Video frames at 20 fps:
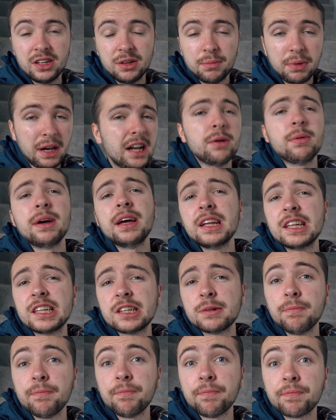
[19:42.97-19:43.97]
But
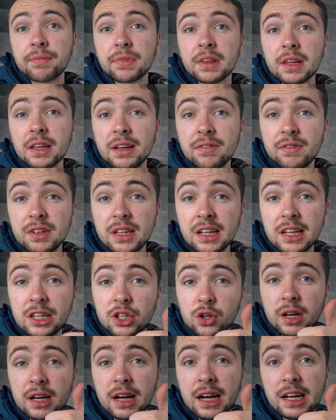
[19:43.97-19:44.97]
anyways, if you
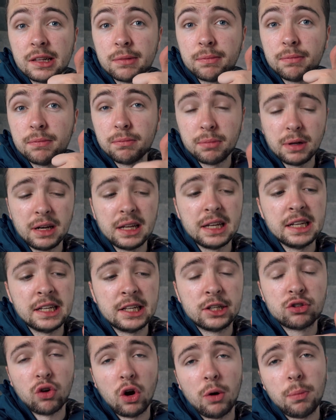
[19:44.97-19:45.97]
enjoy, guys, please
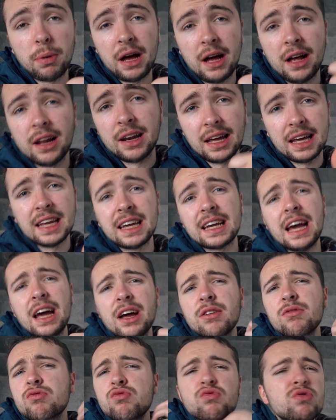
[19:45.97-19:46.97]
drop a like.
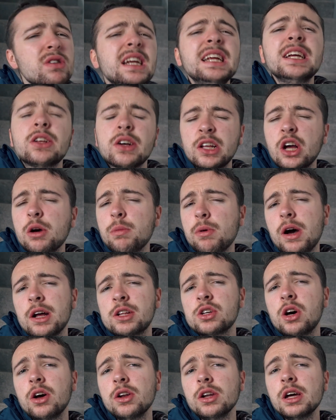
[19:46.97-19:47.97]
It really does help out a
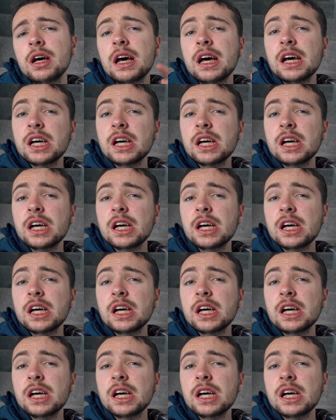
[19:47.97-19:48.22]
ton.